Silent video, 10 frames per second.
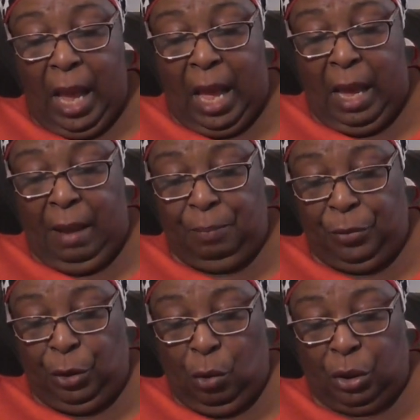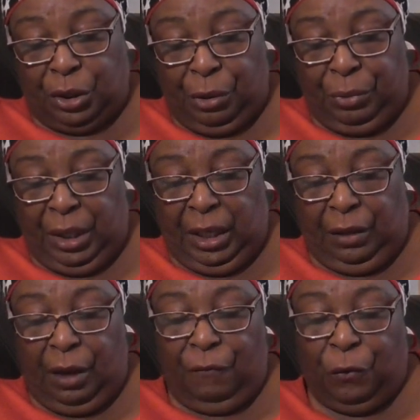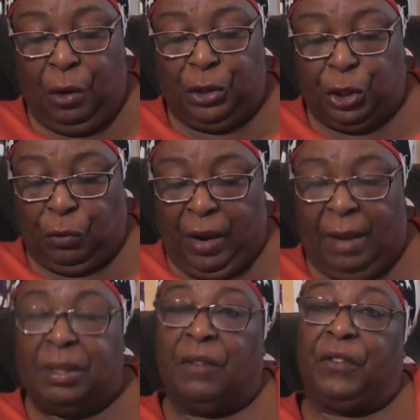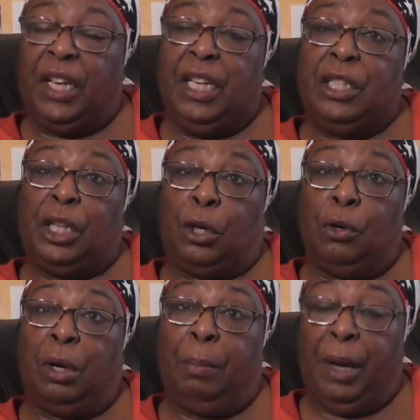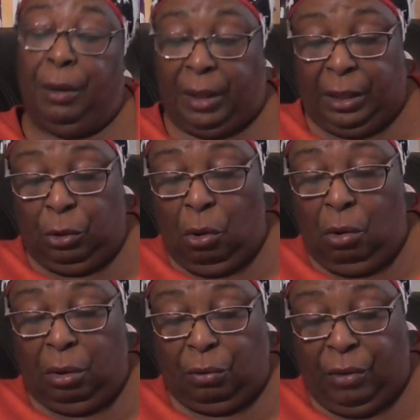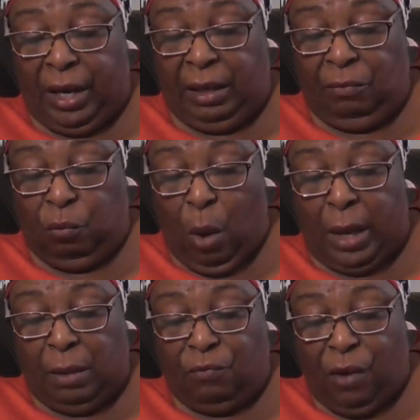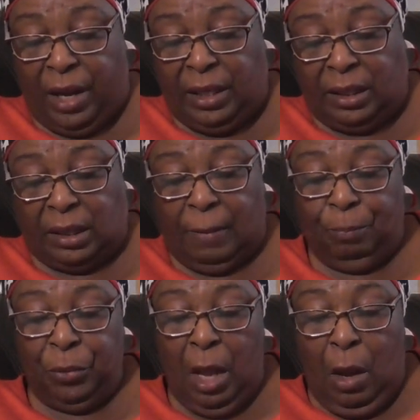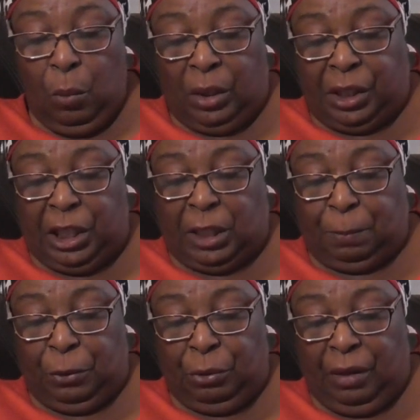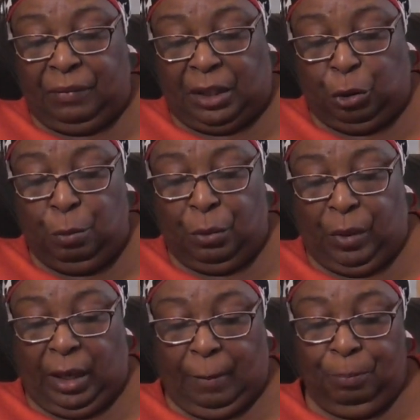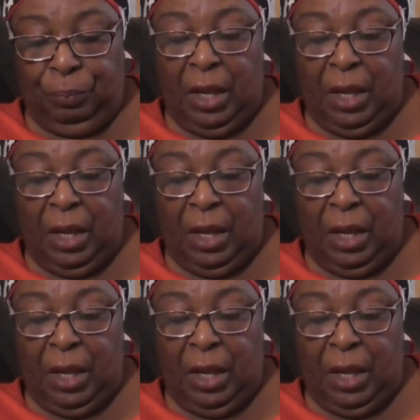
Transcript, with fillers: Um, you also need 400 grams of easy cook American long grain white rice, one teaspoon of turmeric.